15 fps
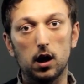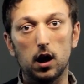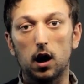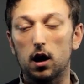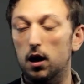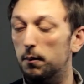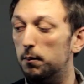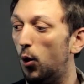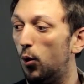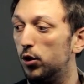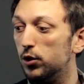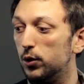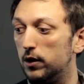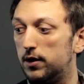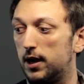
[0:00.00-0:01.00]
Or
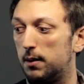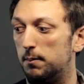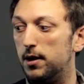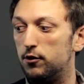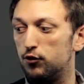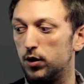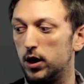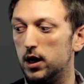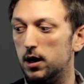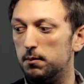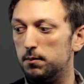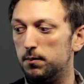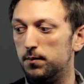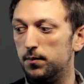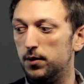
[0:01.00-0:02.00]
you can take a measuring
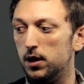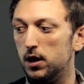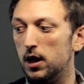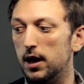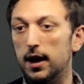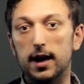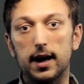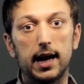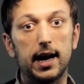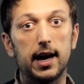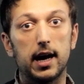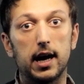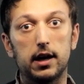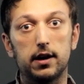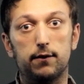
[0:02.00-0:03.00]
cup,
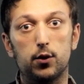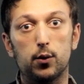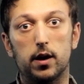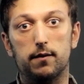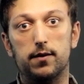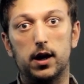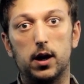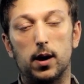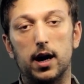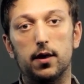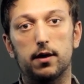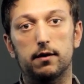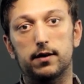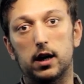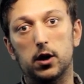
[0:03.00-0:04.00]
and if you want to figure out
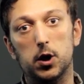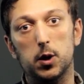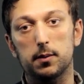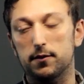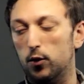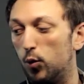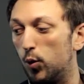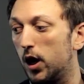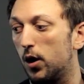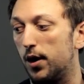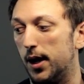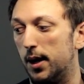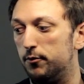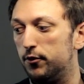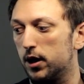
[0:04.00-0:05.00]
the volume of a weird
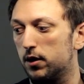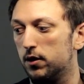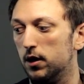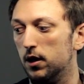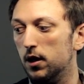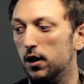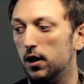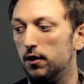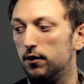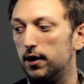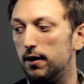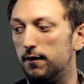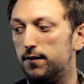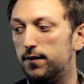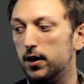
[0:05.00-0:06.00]
object,
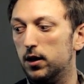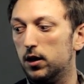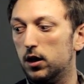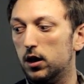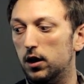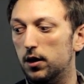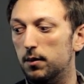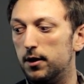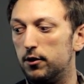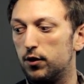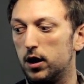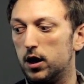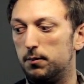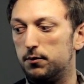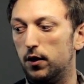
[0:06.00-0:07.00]
say fill the
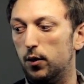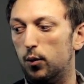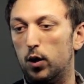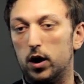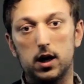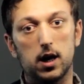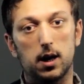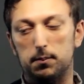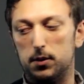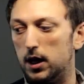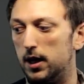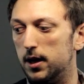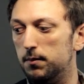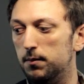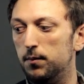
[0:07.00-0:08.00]
measuring cup to the 1 cup
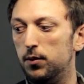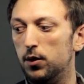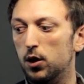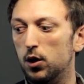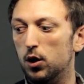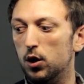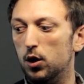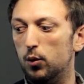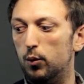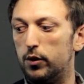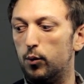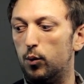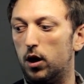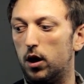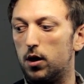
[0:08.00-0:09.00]
line
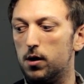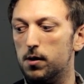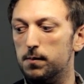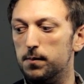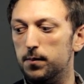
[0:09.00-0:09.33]
with water,